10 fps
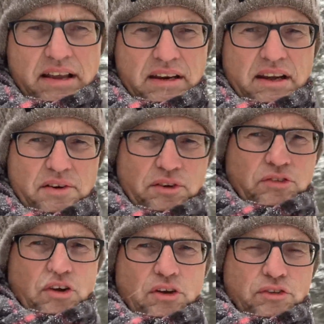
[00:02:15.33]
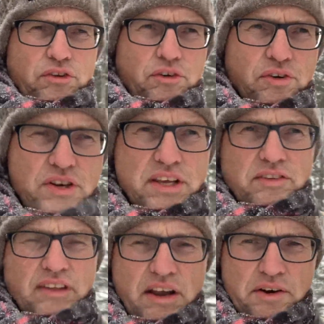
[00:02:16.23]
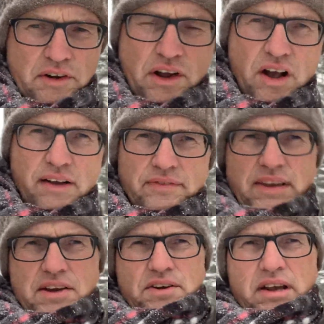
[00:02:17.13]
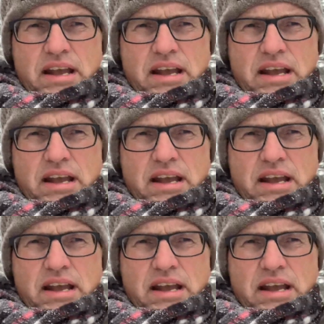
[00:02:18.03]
in aerosols that are sneezed out or coughed out,